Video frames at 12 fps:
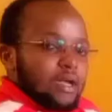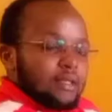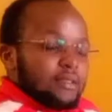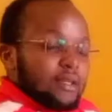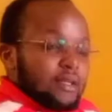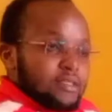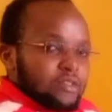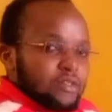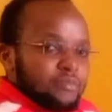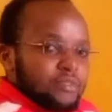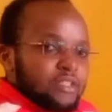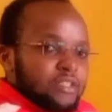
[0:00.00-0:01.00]
And the lesson
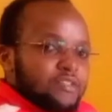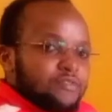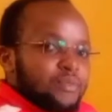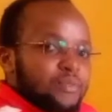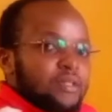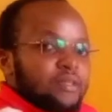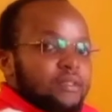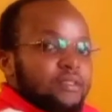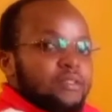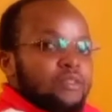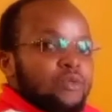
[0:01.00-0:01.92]
objectives being,